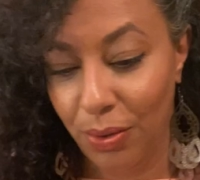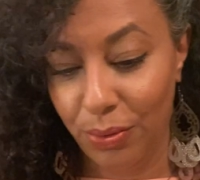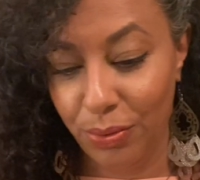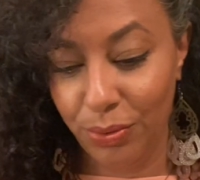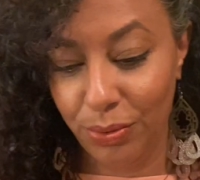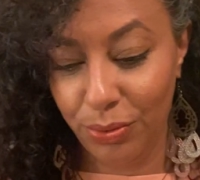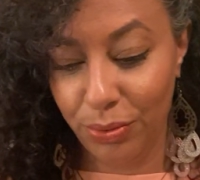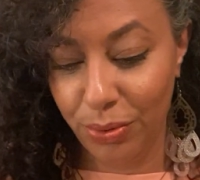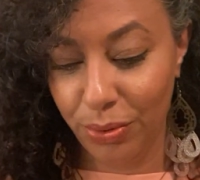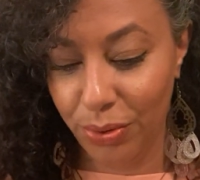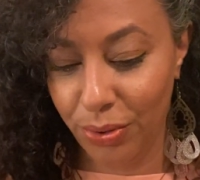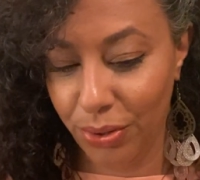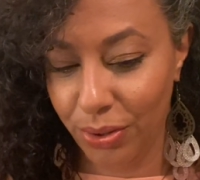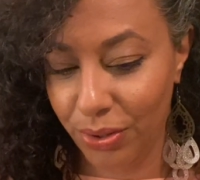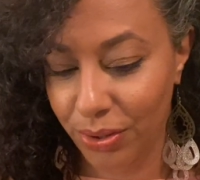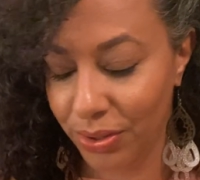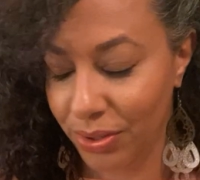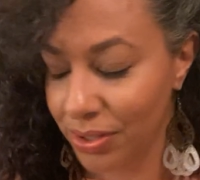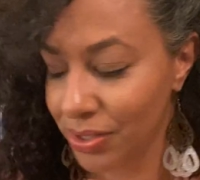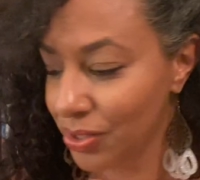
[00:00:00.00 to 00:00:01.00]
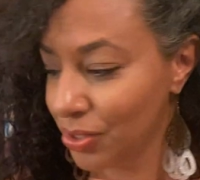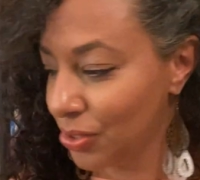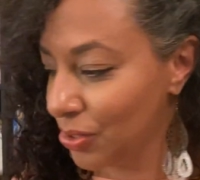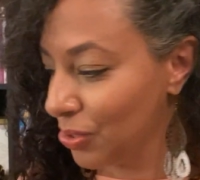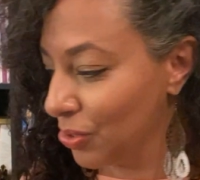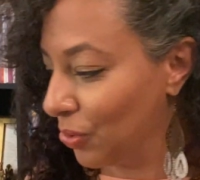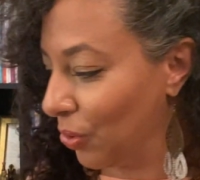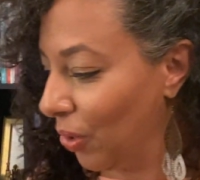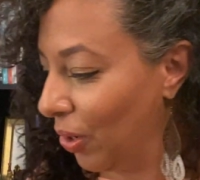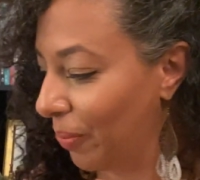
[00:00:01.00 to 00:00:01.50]
Ooh,
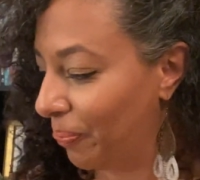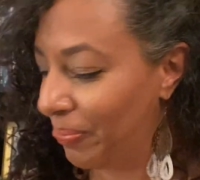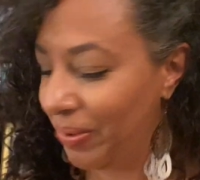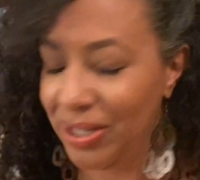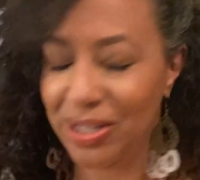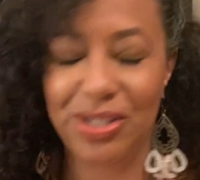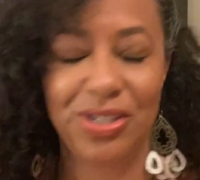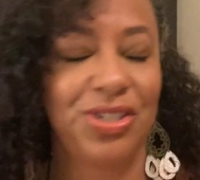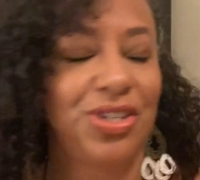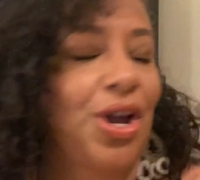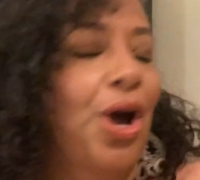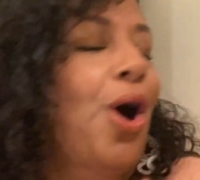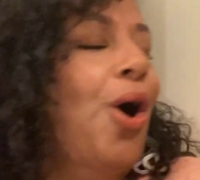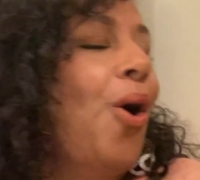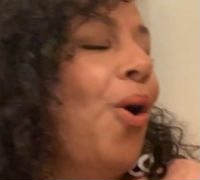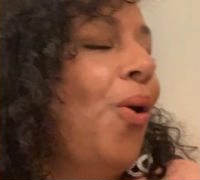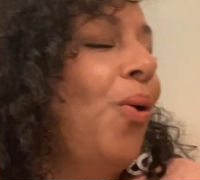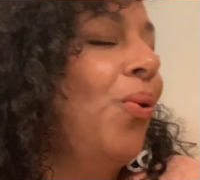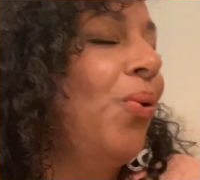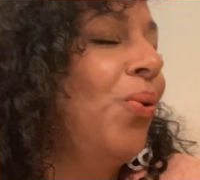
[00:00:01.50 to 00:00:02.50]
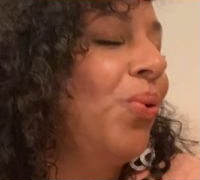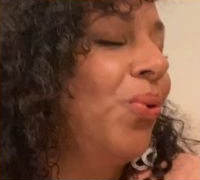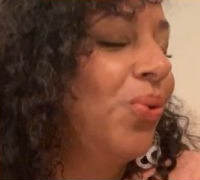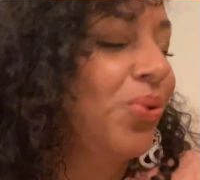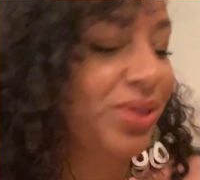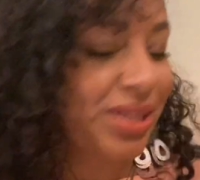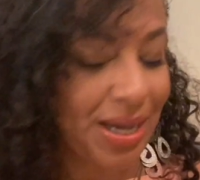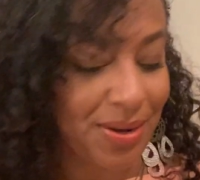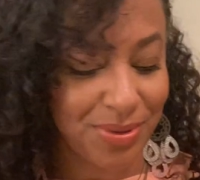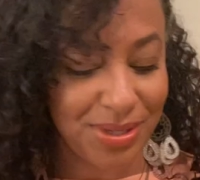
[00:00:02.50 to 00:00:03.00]
Scorpio,
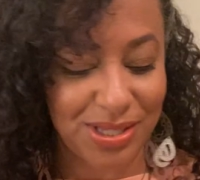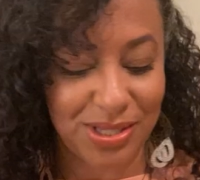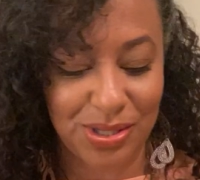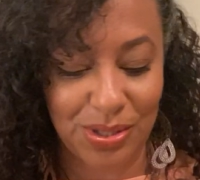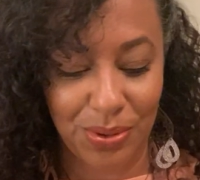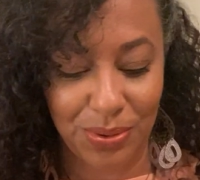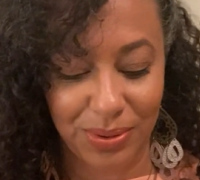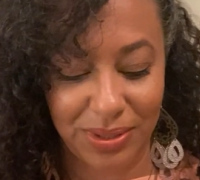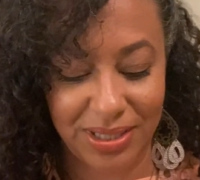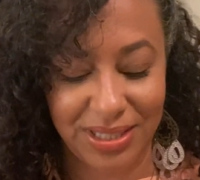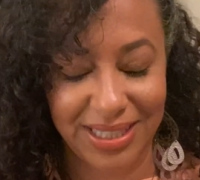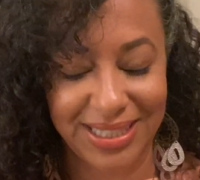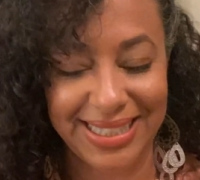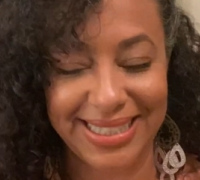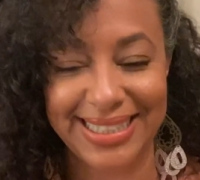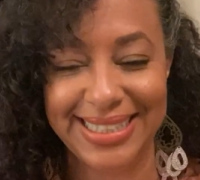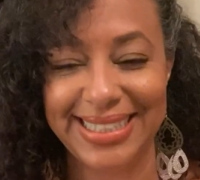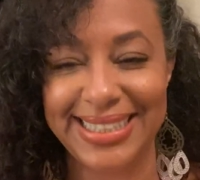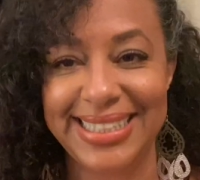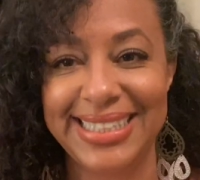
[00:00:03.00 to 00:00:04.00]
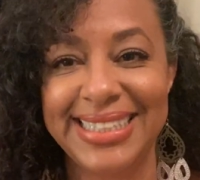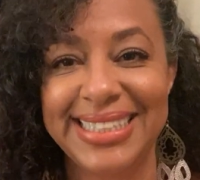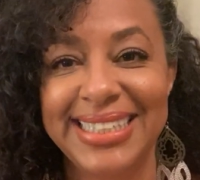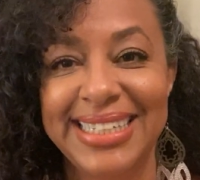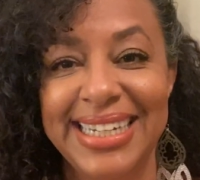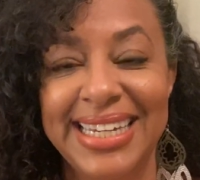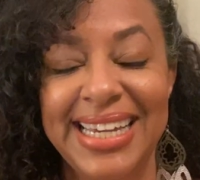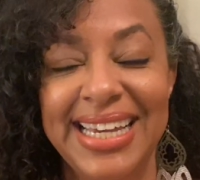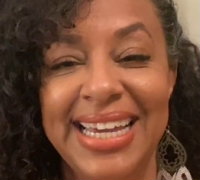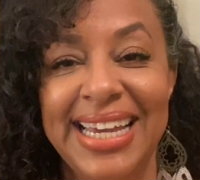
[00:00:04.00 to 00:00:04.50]
that was so good.
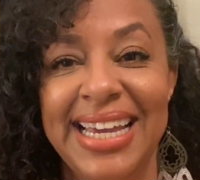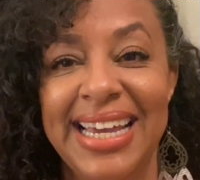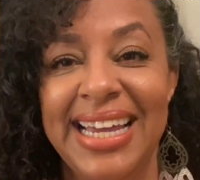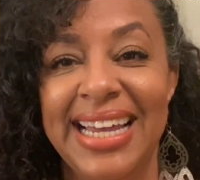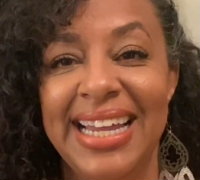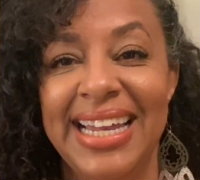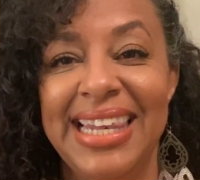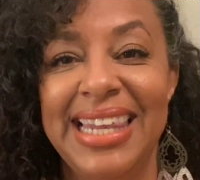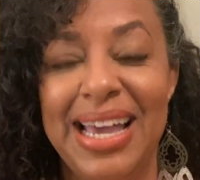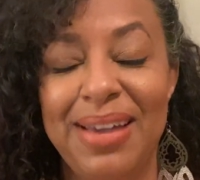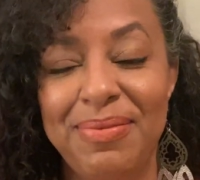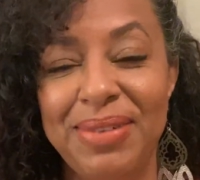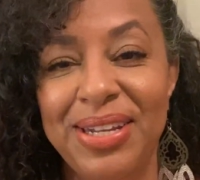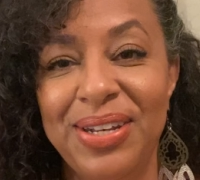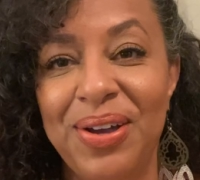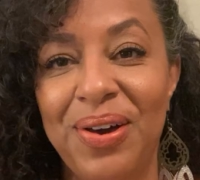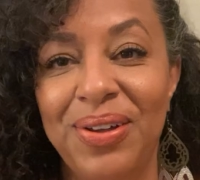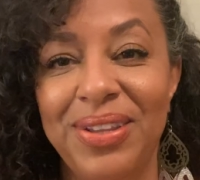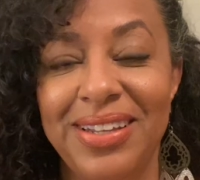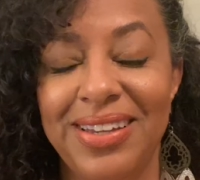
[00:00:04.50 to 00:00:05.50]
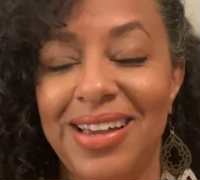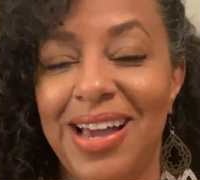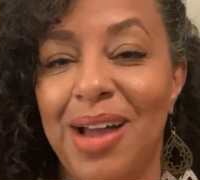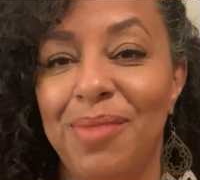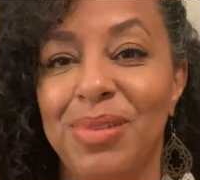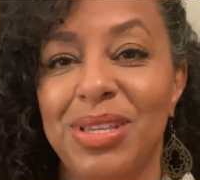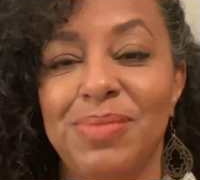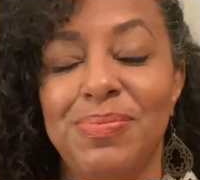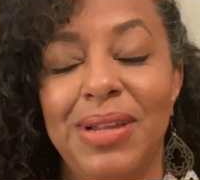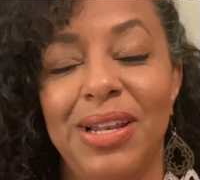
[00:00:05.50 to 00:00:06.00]
Let me know in the
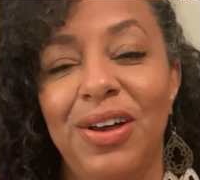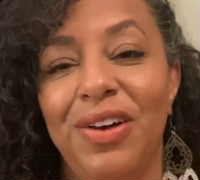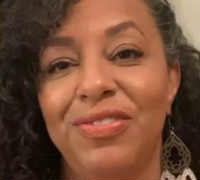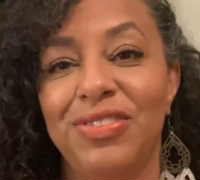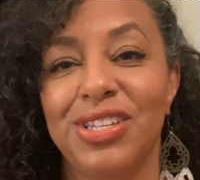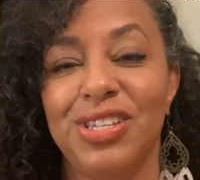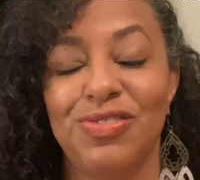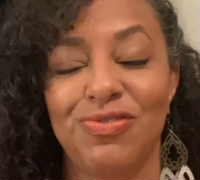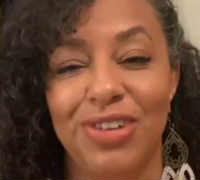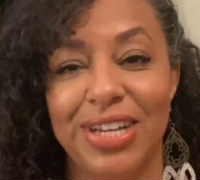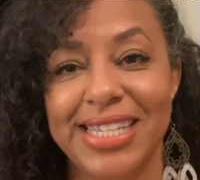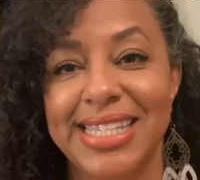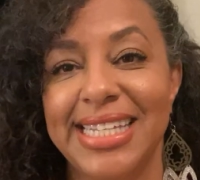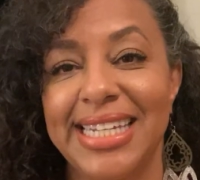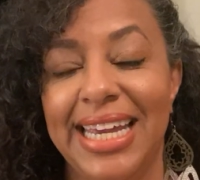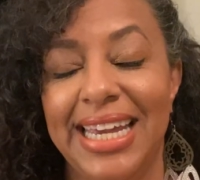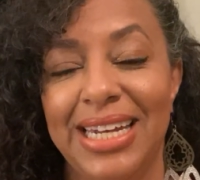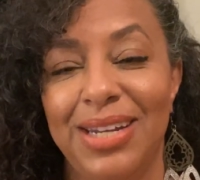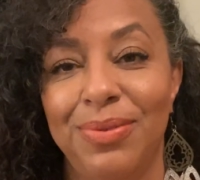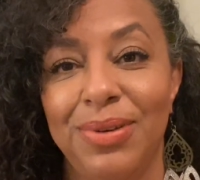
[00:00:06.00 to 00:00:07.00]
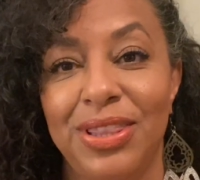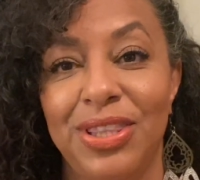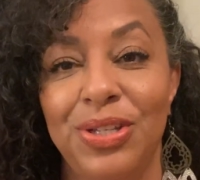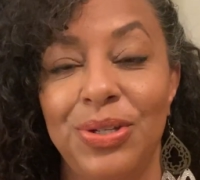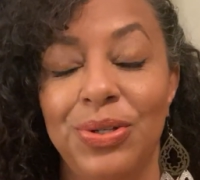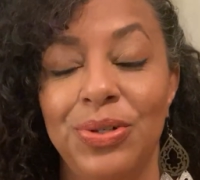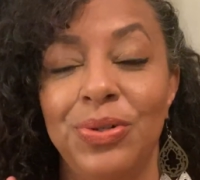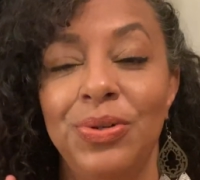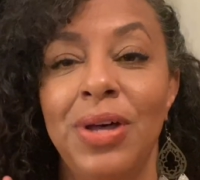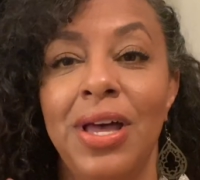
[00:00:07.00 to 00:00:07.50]
comments below if this resonated with
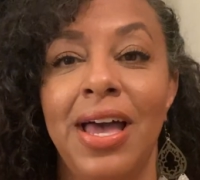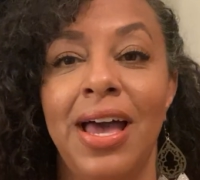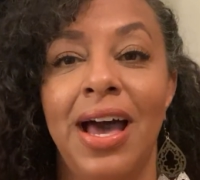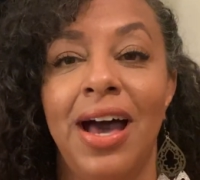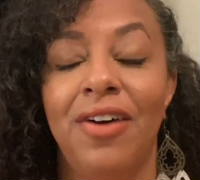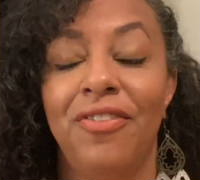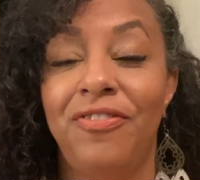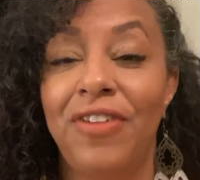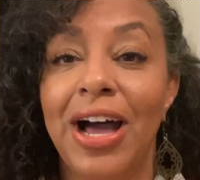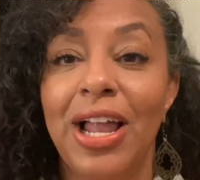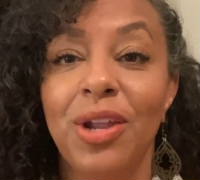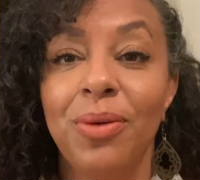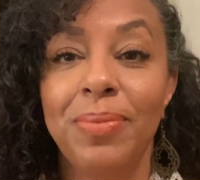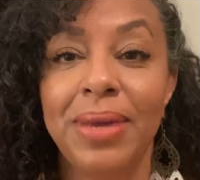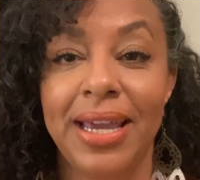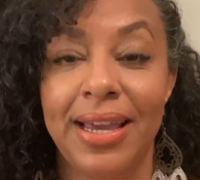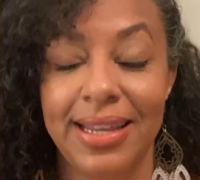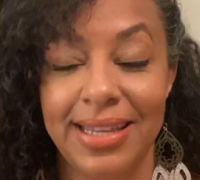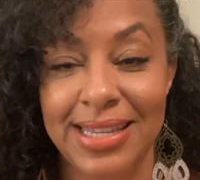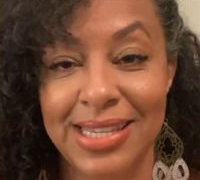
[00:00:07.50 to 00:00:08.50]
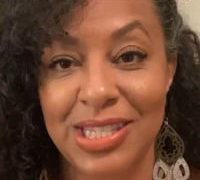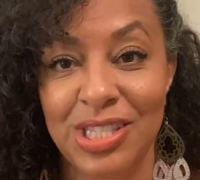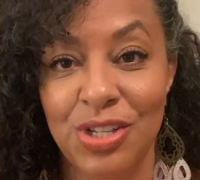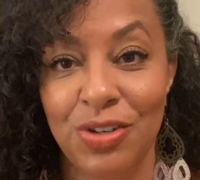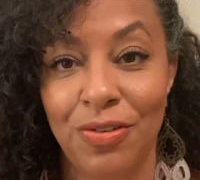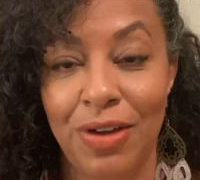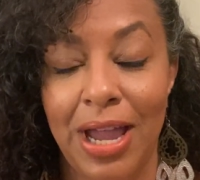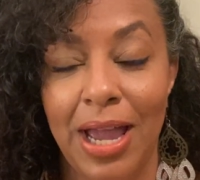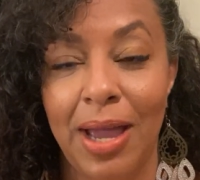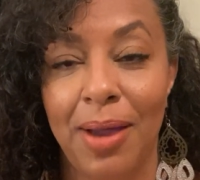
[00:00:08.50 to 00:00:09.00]
you. Follow me on
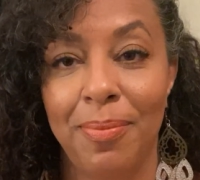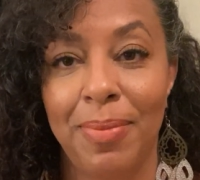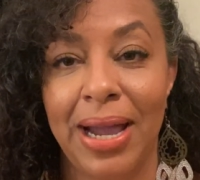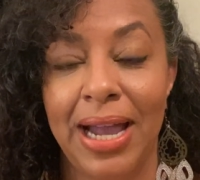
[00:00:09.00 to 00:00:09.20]
Instagram.